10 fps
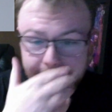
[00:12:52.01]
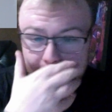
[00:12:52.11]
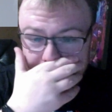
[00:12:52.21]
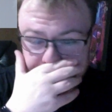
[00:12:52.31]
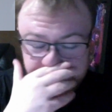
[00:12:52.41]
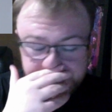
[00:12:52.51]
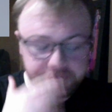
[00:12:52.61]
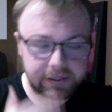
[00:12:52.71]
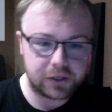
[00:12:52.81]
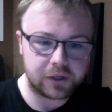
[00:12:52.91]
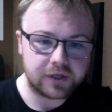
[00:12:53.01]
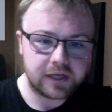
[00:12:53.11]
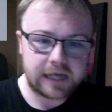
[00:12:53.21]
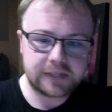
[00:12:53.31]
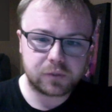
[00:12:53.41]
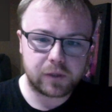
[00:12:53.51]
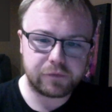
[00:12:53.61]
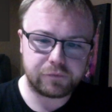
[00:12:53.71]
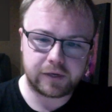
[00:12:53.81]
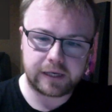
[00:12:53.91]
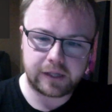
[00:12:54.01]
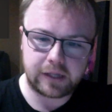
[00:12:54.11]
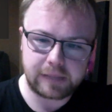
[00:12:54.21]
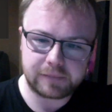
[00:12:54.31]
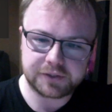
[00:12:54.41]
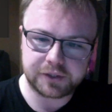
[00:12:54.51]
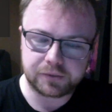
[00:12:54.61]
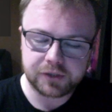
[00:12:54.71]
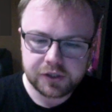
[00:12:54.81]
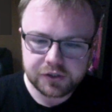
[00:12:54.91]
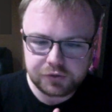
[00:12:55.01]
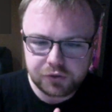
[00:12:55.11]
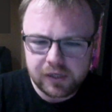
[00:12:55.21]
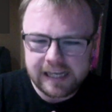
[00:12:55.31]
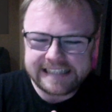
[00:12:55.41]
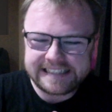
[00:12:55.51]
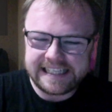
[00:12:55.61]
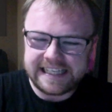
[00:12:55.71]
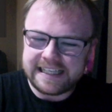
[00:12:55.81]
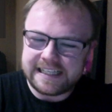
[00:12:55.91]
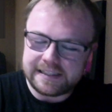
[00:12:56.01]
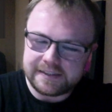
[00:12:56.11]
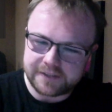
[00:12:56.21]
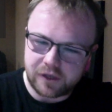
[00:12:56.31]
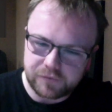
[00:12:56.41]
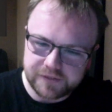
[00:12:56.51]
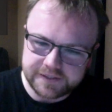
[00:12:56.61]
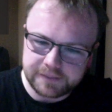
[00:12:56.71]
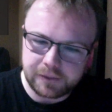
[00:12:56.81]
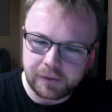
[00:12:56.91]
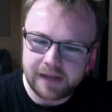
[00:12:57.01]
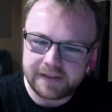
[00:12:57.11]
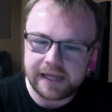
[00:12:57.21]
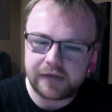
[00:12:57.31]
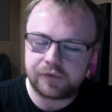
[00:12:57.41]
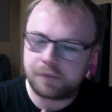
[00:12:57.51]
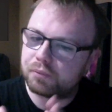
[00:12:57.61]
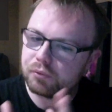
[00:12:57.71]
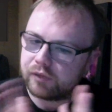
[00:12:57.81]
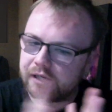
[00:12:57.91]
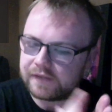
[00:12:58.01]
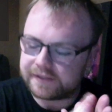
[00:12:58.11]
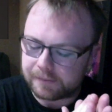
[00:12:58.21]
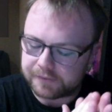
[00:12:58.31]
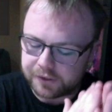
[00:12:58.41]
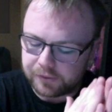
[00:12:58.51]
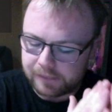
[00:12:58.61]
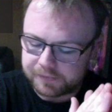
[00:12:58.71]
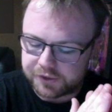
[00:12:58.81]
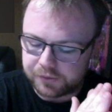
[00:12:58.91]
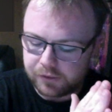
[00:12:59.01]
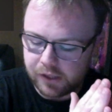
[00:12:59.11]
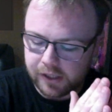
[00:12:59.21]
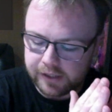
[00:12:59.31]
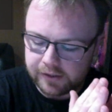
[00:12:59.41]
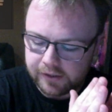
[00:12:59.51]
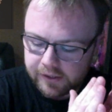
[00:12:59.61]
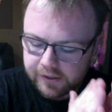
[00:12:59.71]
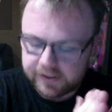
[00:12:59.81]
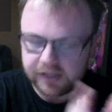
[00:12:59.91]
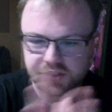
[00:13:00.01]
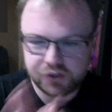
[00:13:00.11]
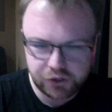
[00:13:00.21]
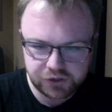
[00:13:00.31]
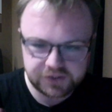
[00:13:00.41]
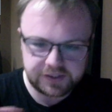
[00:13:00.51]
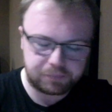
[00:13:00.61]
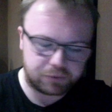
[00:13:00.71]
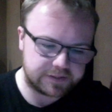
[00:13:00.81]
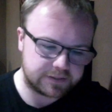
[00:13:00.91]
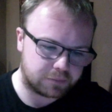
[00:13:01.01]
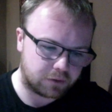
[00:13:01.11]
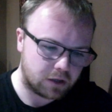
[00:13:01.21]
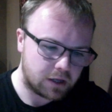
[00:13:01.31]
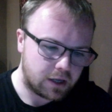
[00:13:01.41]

And it's really, really good. And it's quite a fun little episode. So you sort of get a tease of the symbiote at the end of the previous episode, episode 9, the uncertainty principle.